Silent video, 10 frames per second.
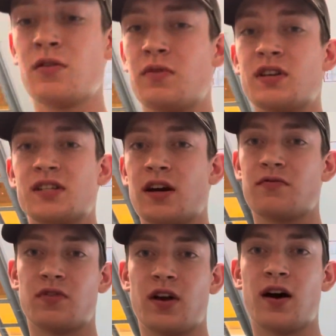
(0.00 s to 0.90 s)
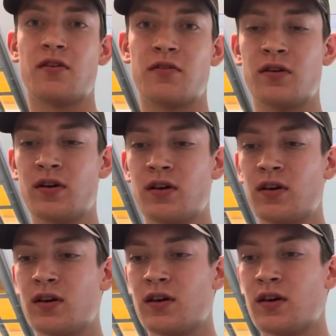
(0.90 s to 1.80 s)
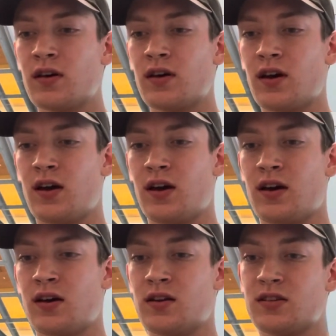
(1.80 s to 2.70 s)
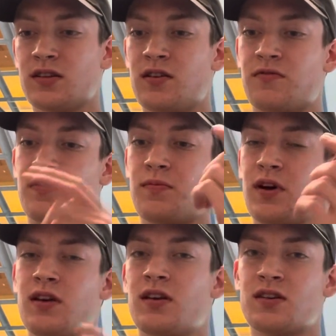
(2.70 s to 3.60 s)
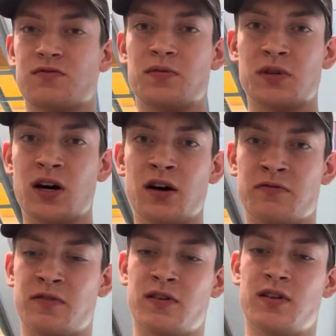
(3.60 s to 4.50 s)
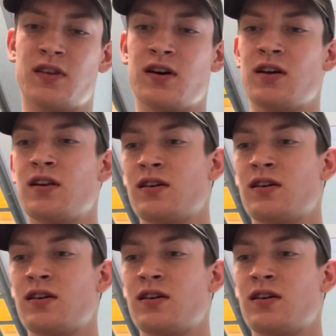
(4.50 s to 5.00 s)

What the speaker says: one side for now, and if the paint gets ripped off, then